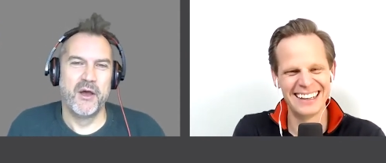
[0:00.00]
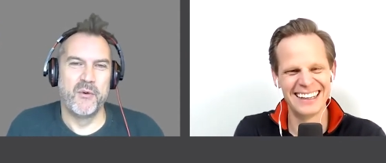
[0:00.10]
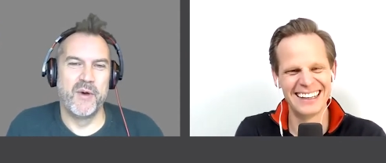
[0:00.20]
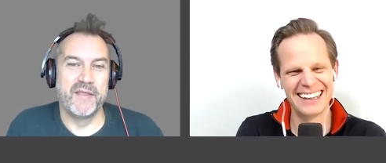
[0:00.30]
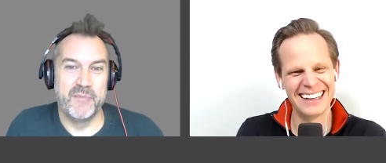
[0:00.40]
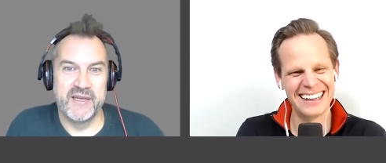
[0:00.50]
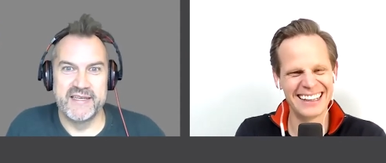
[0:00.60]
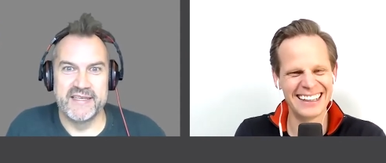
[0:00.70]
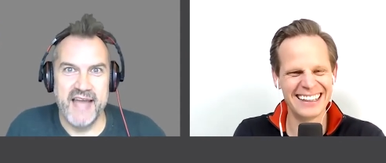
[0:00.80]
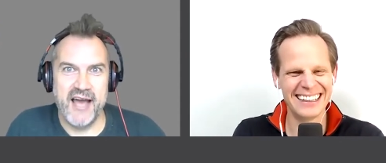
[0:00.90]
Speaker 1: Well, the
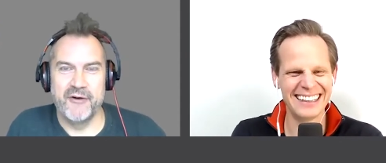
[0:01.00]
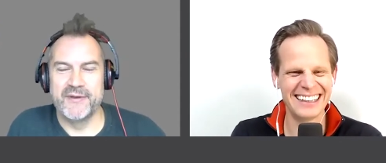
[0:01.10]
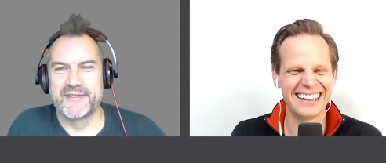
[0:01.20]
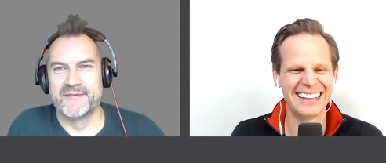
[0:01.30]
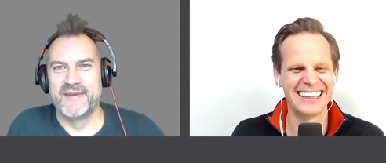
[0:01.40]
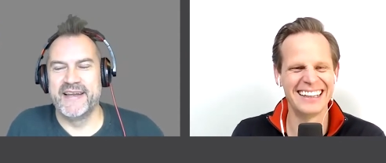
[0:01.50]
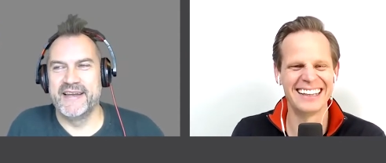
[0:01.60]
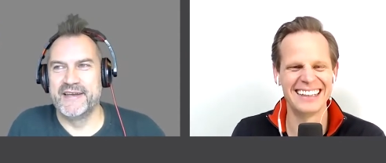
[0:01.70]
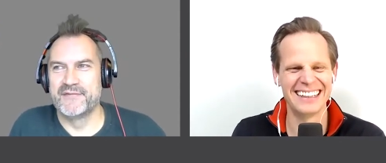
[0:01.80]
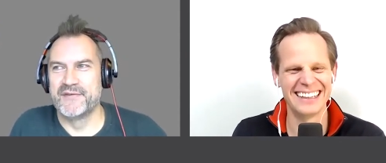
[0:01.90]
business now is completely
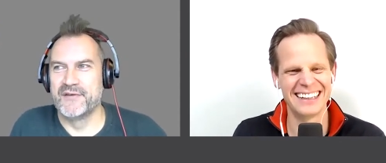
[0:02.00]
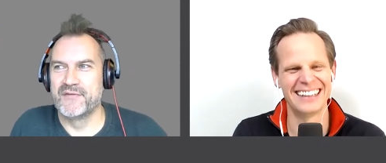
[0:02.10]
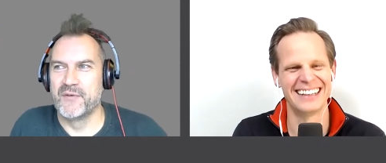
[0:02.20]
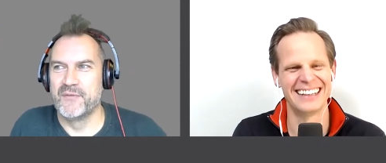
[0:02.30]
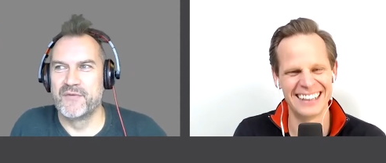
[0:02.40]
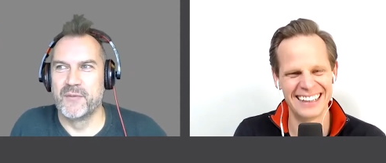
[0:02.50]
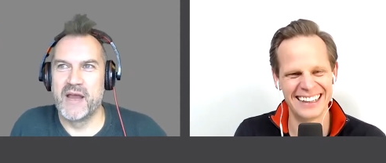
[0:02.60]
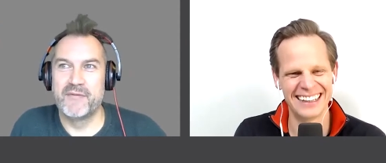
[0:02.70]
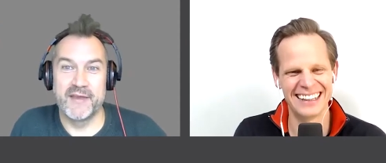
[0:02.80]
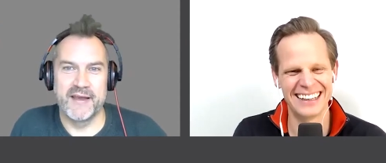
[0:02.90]
different from, from
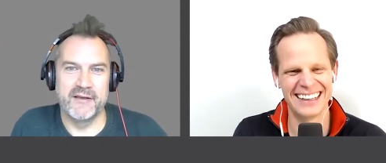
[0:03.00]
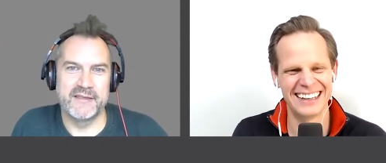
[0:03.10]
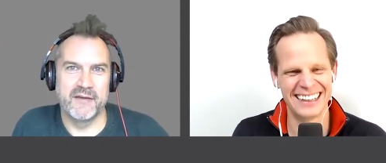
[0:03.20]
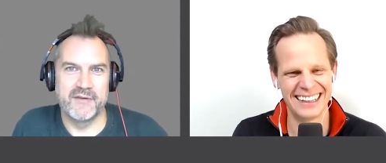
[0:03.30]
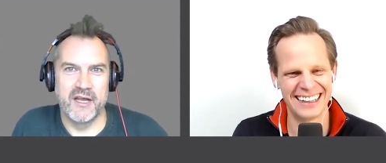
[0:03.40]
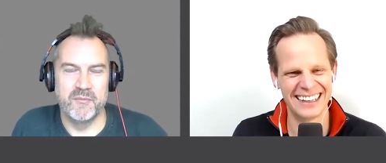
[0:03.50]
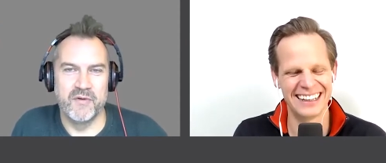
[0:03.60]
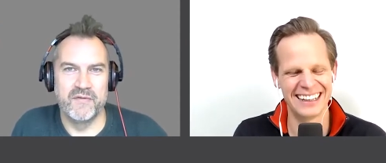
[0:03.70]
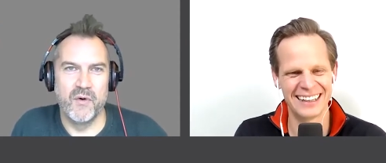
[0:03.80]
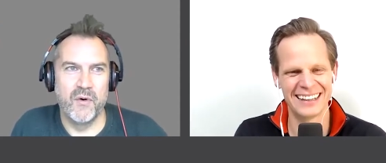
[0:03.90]
everything else I've done
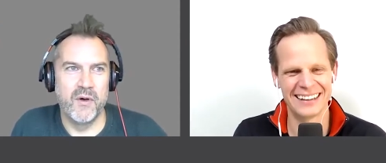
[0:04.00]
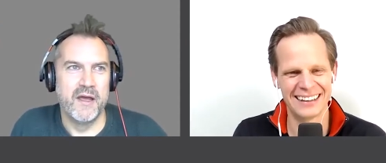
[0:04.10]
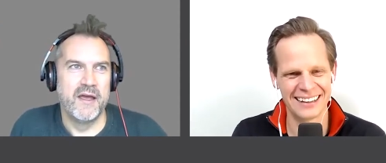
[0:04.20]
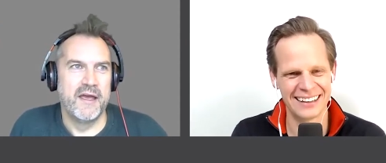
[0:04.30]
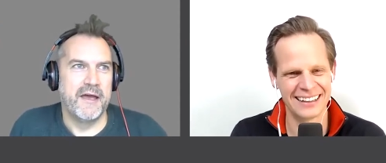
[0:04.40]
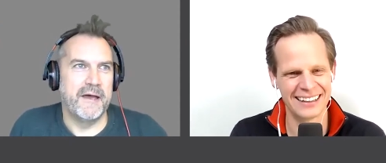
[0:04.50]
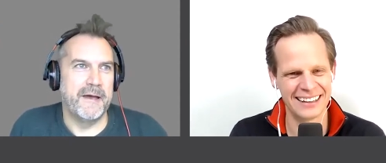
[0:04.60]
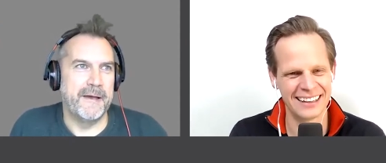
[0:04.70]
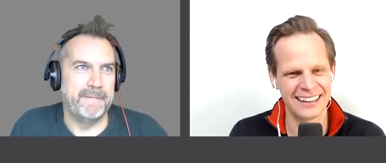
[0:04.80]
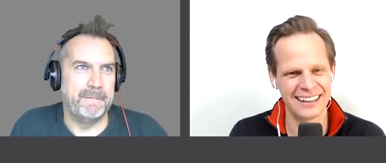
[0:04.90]
before.
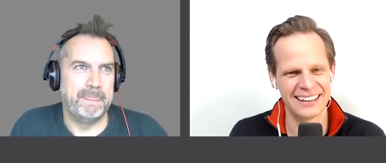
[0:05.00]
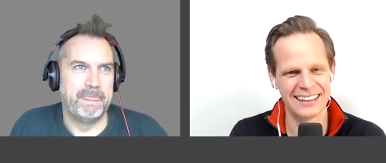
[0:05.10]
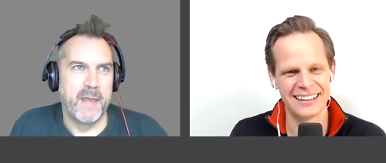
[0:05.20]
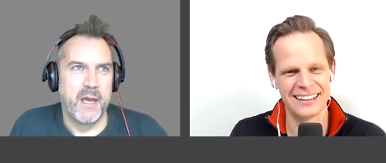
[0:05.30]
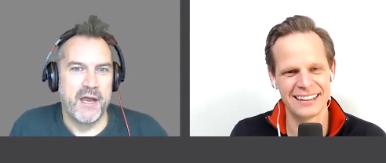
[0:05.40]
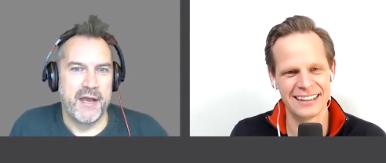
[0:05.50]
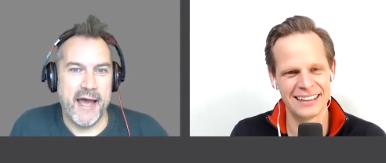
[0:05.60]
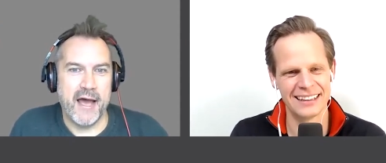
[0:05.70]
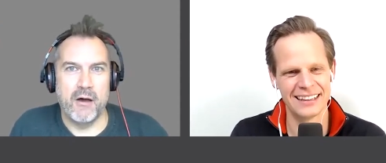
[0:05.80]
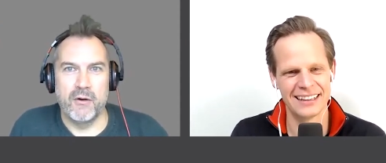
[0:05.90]
Um,
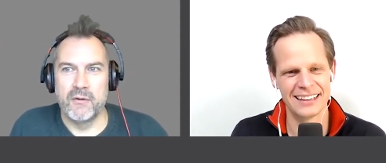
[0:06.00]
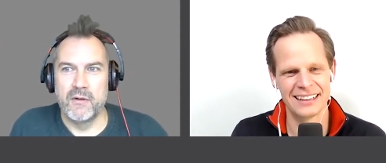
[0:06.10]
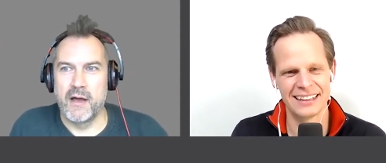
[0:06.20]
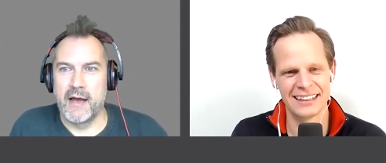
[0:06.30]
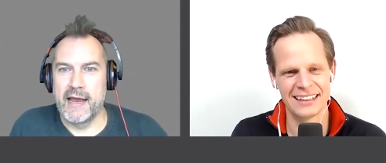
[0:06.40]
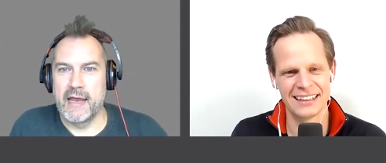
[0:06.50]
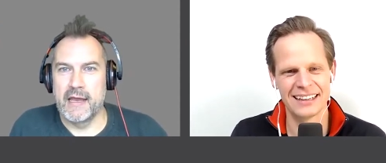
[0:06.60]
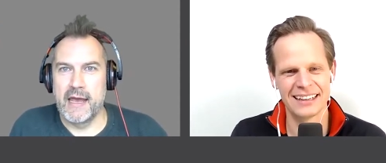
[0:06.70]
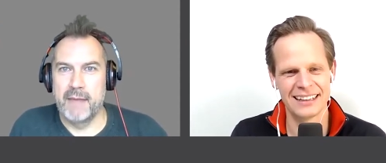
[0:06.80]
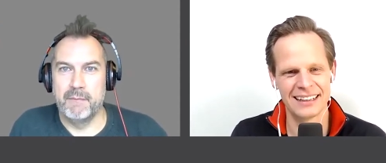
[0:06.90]
now I
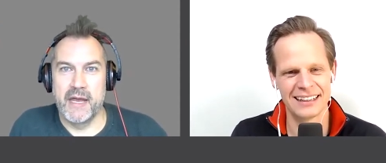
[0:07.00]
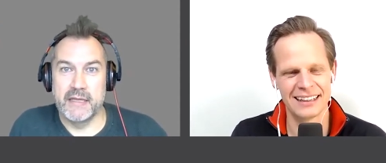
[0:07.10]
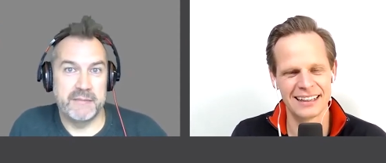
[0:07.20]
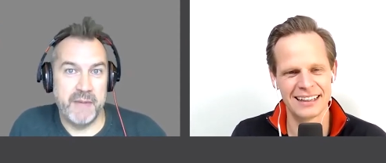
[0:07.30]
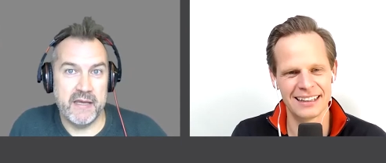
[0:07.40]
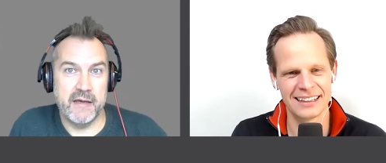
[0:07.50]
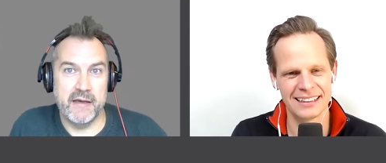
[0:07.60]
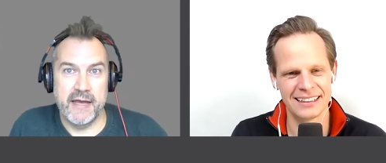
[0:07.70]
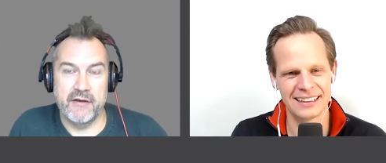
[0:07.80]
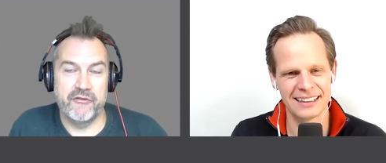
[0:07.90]
am a
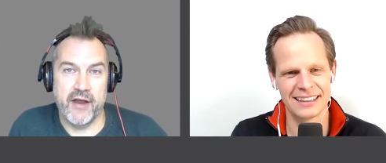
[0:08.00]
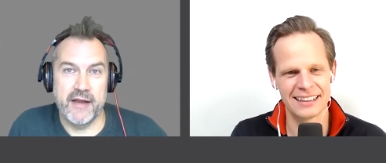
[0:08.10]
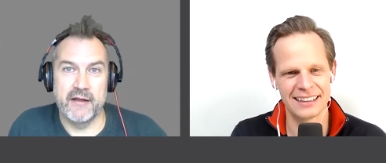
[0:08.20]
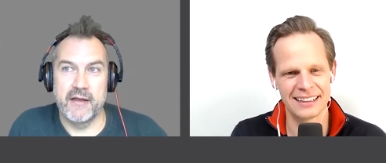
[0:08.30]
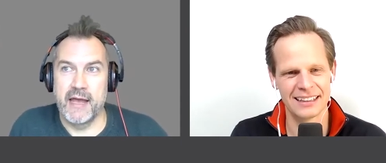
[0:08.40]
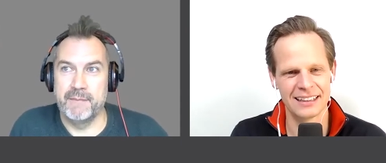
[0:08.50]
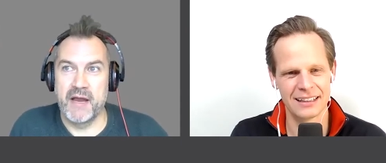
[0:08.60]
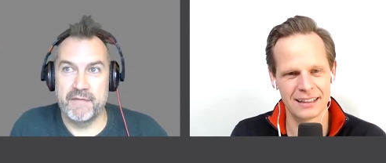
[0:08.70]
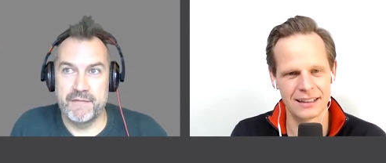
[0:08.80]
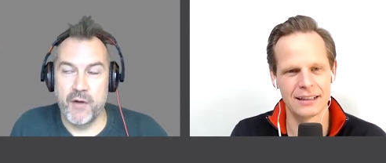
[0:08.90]
speaker and a trainer, and
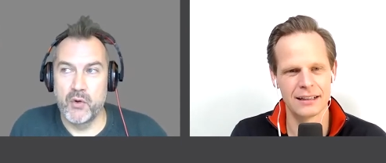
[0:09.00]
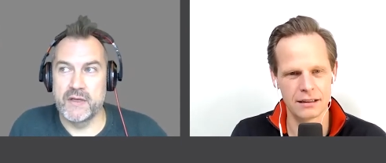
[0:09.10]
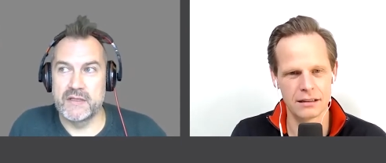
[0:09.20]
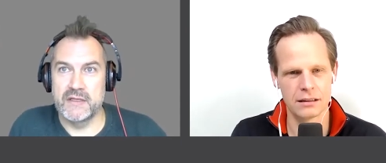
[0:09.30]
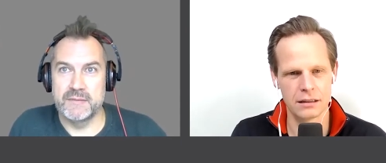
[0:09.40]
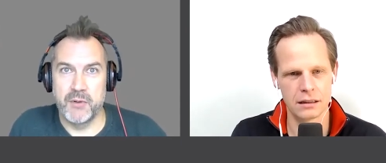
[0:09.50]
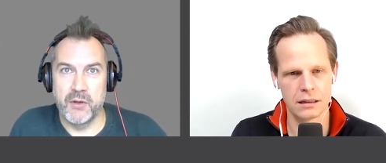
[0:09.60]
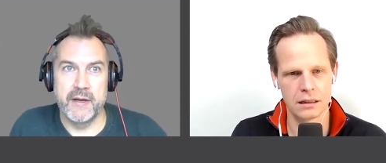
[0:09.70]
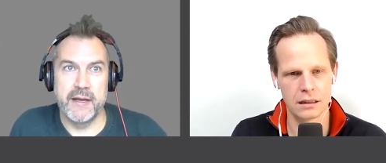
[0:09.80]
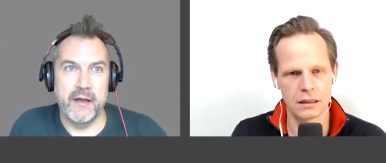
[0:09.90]
my focus is
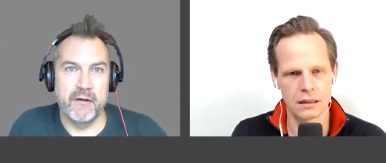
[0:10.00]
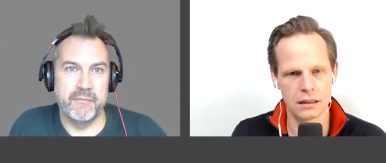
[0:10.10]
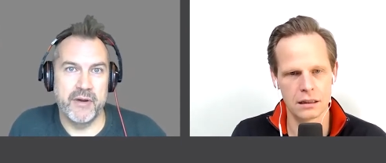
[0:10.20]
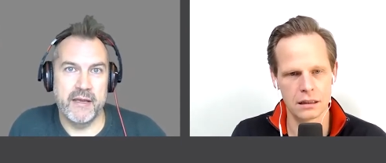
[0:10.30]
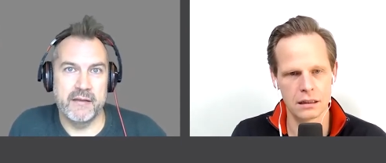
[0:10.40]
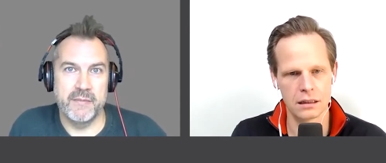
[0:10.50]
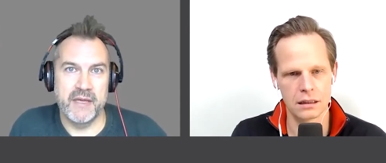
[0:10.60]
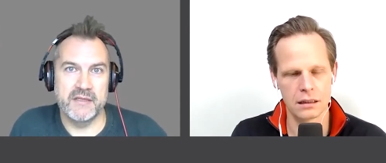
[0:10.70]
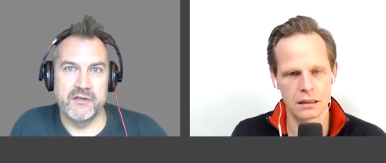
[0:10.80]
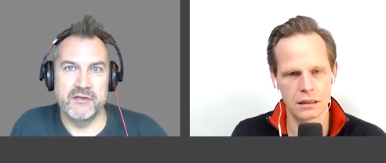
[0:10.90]
purely on bringing the
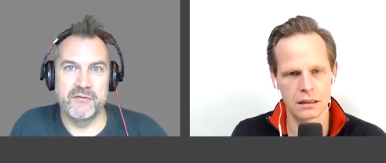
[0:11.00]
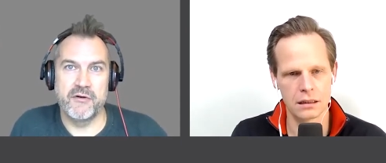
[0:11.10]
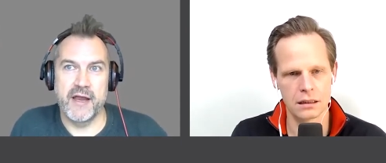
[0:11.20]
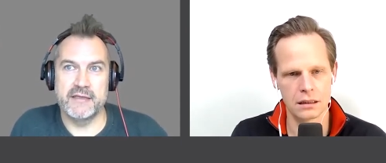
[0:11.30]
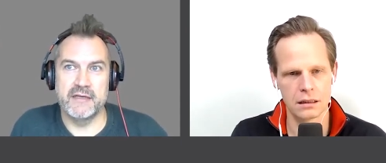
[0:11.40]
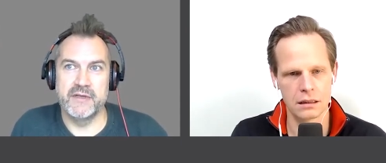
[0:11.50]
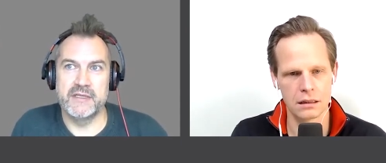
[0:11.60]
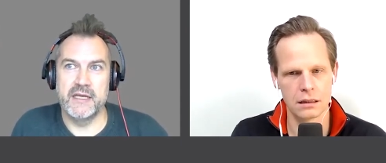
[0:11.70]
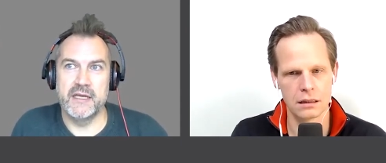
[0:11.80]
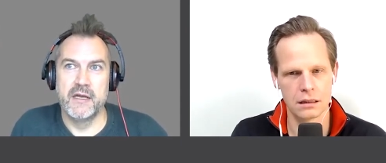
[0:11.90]
message of
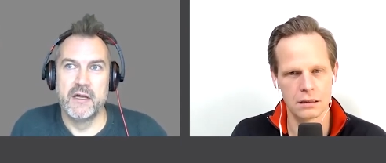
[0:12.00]
creativity